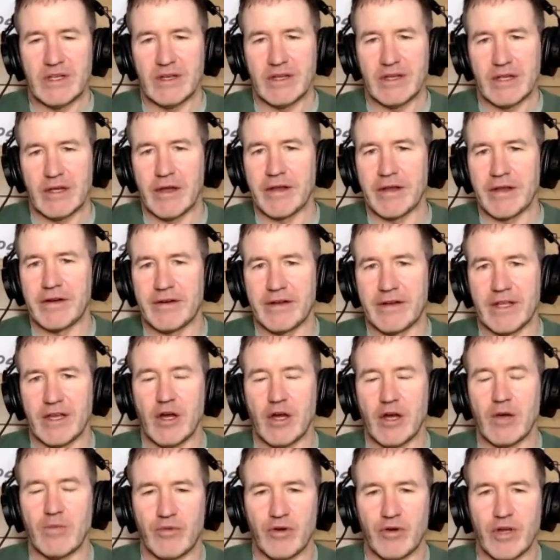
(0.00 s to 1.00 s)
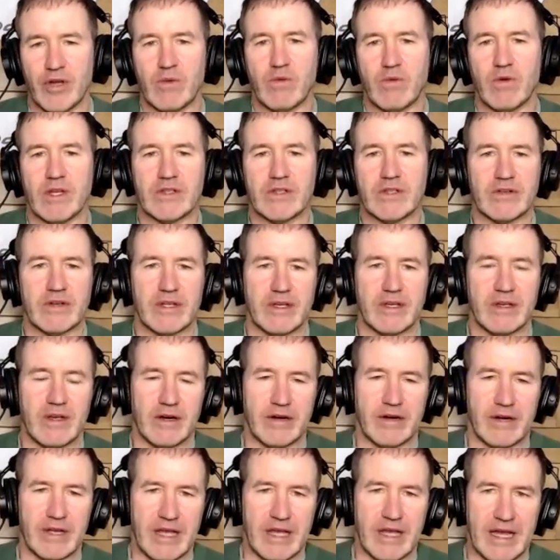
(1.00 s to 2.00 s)
either the upright ones or
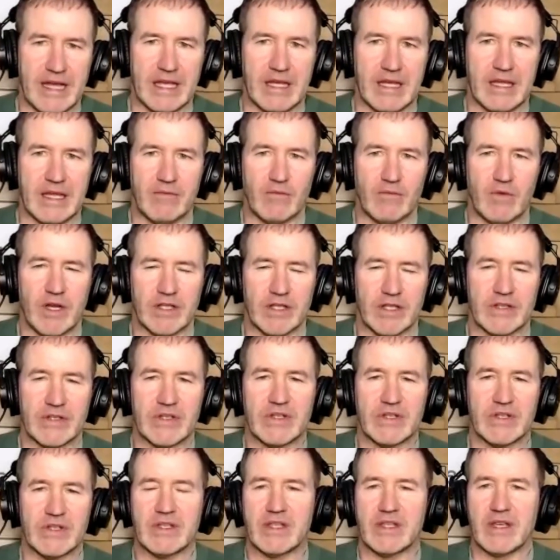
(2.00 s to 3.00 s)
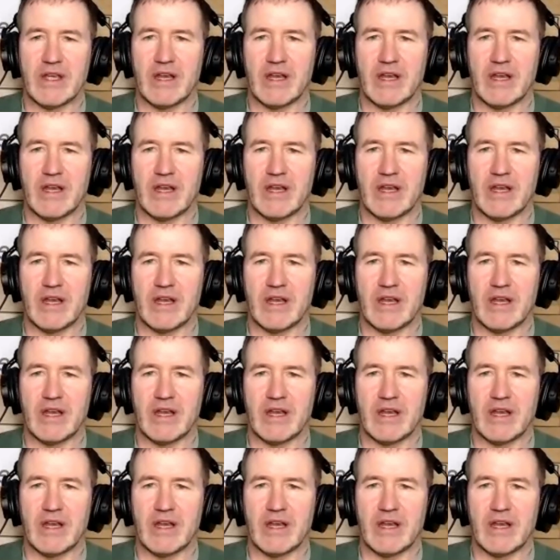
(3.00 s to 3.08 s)
the hanging ones.